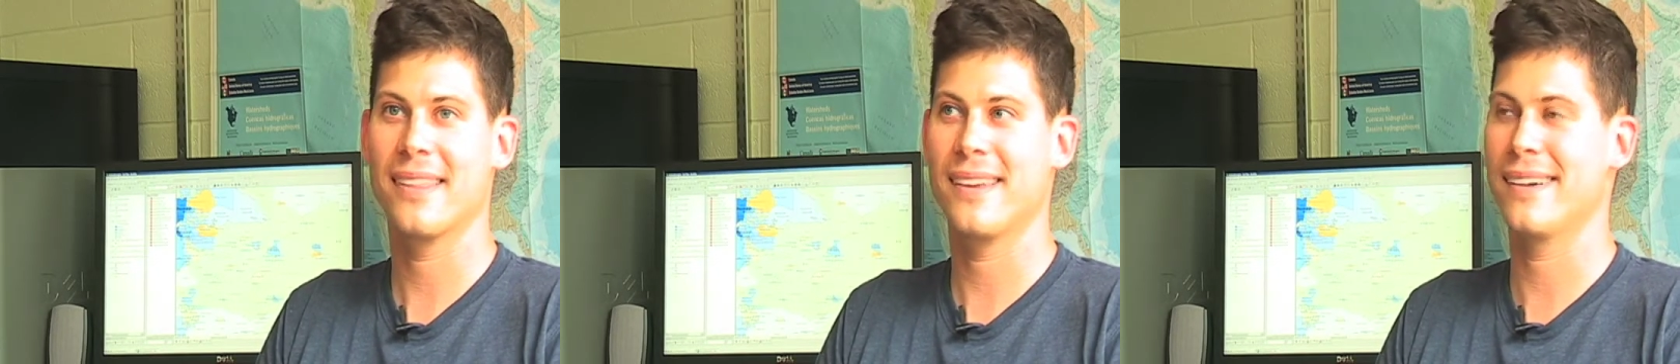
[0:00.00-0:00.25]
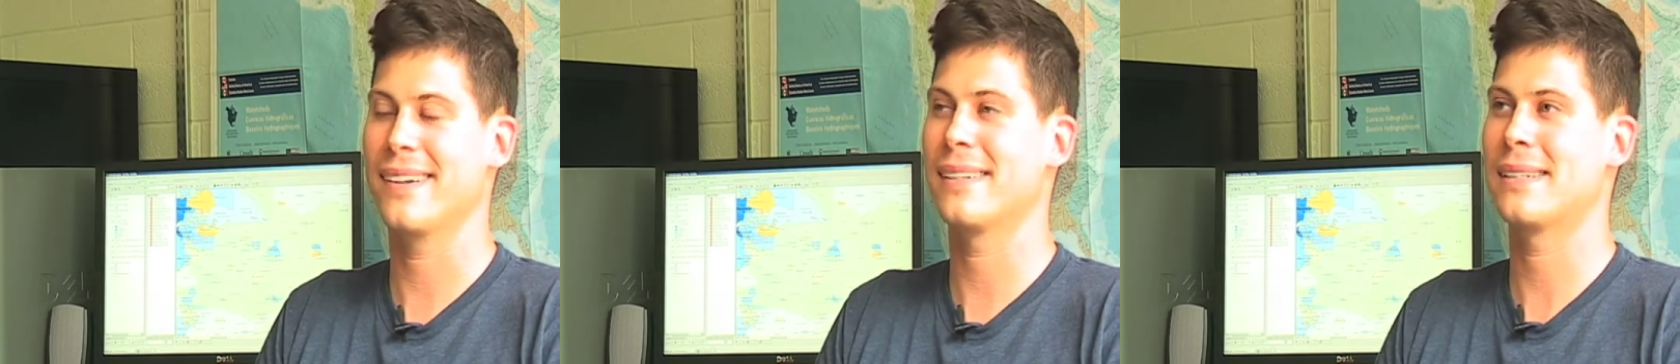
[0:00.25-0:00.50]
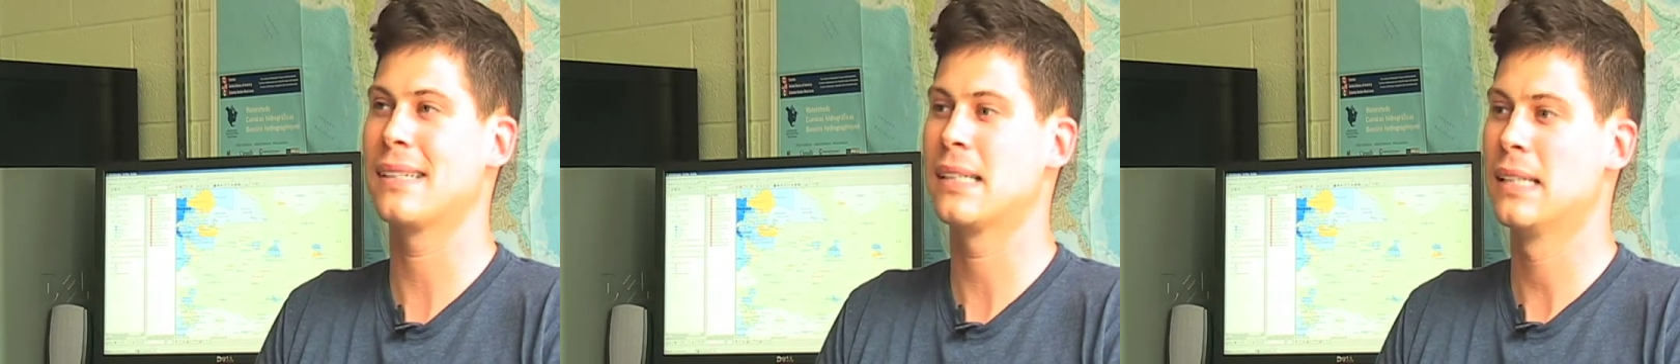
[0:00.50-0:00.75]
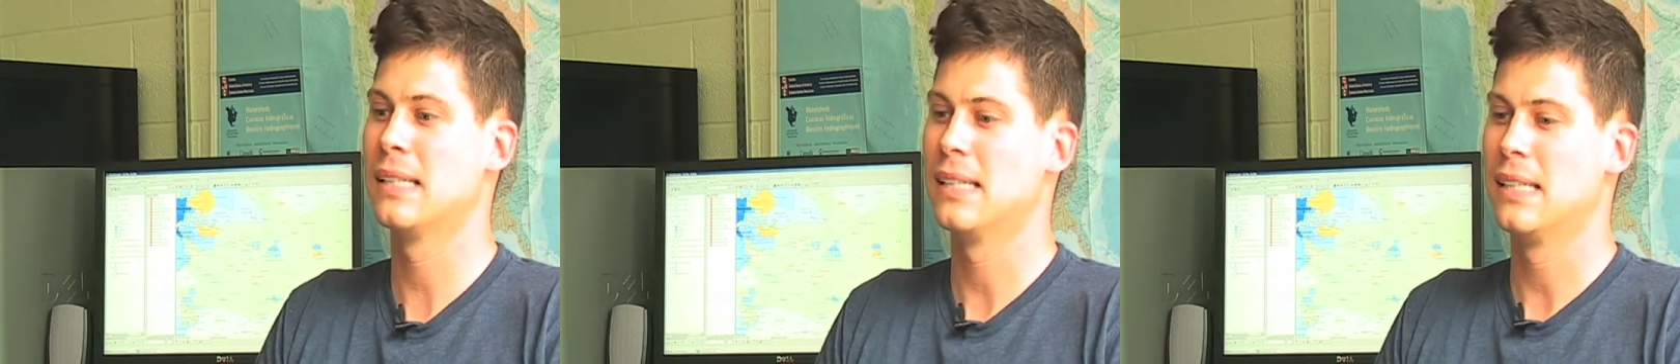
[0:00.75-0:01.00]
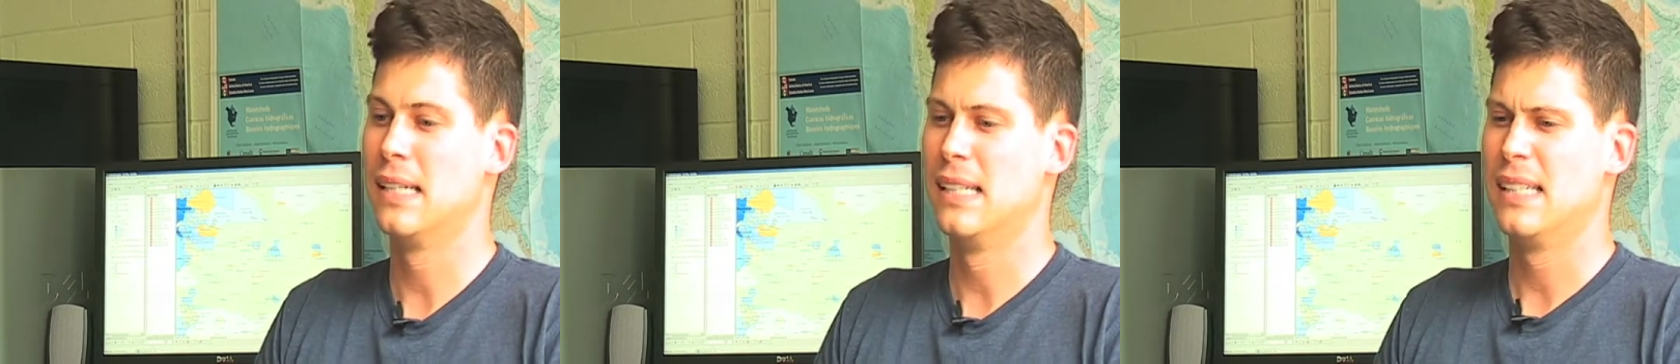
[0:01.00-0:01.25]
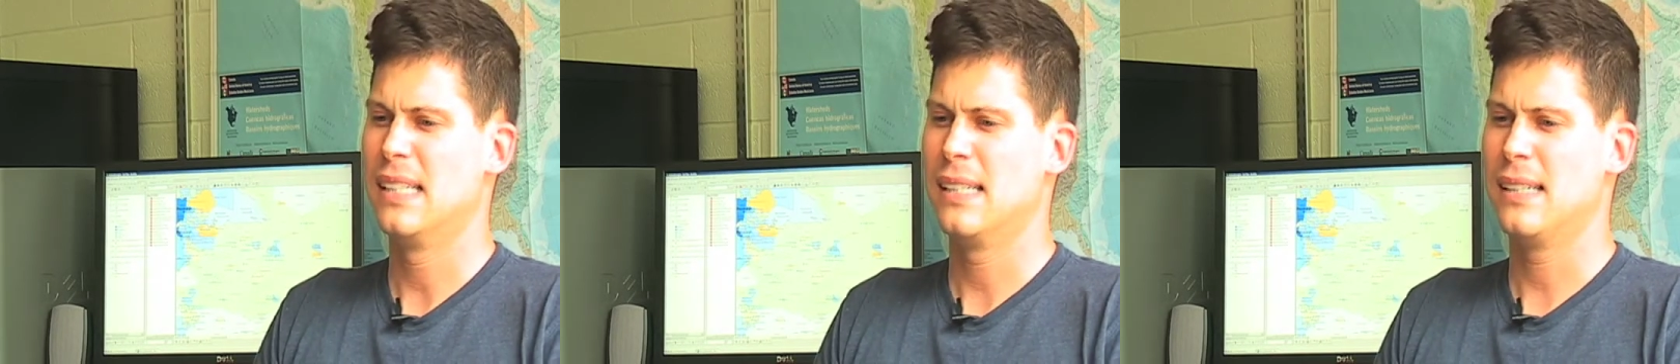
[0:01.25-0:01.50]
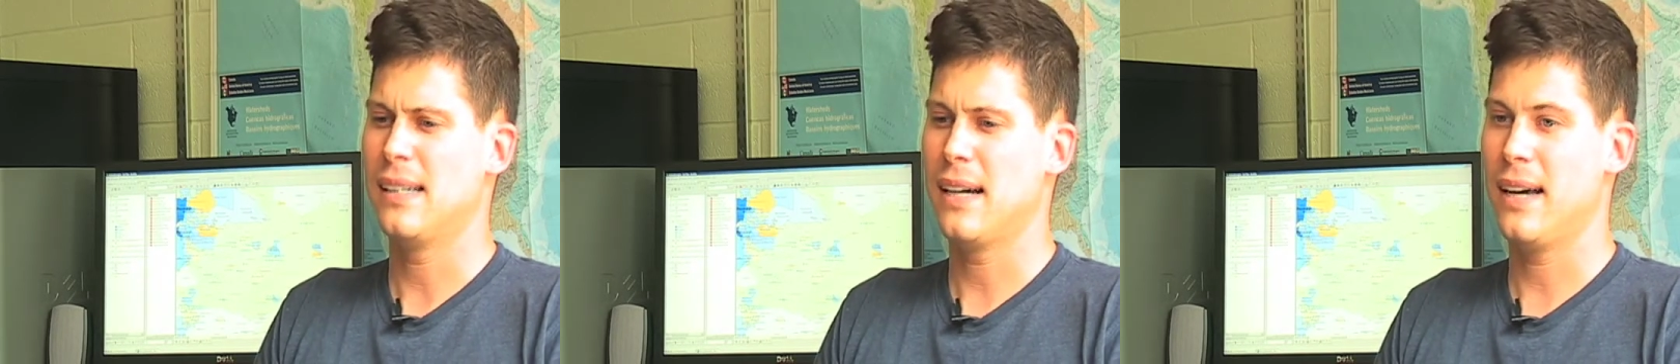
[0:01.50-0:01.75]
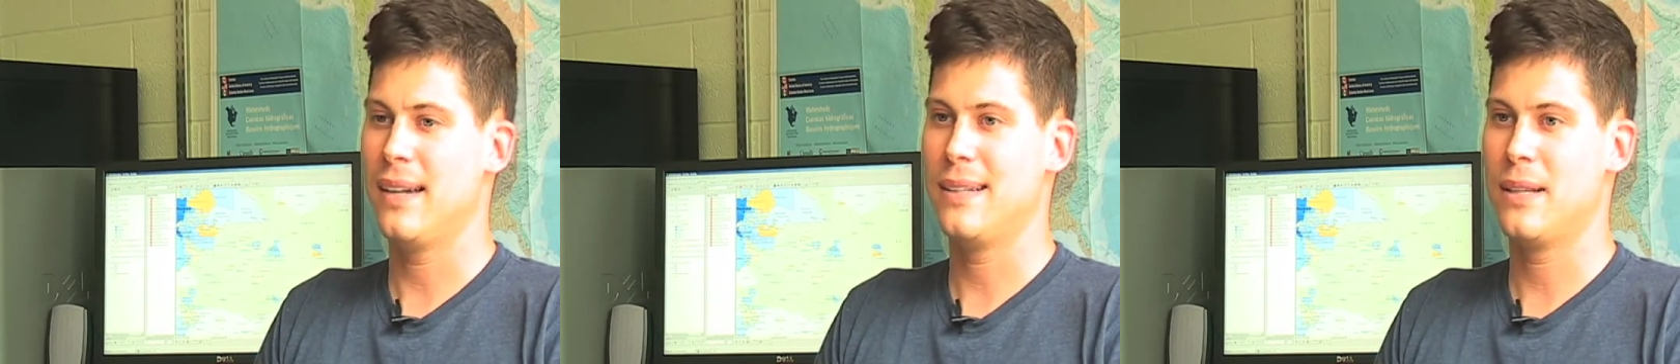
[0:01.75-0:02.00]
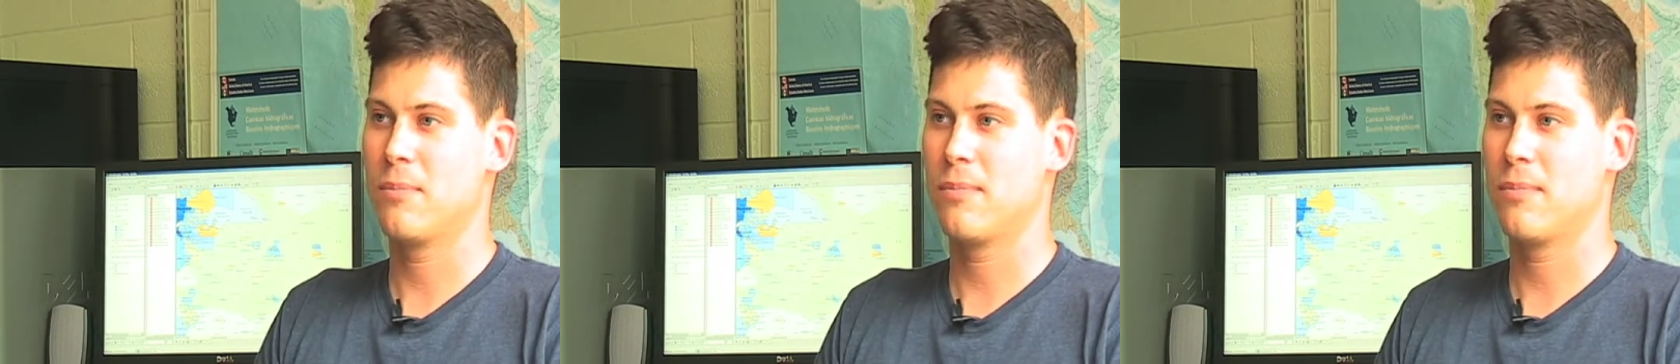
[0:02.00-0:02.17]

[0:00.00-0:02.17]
I'd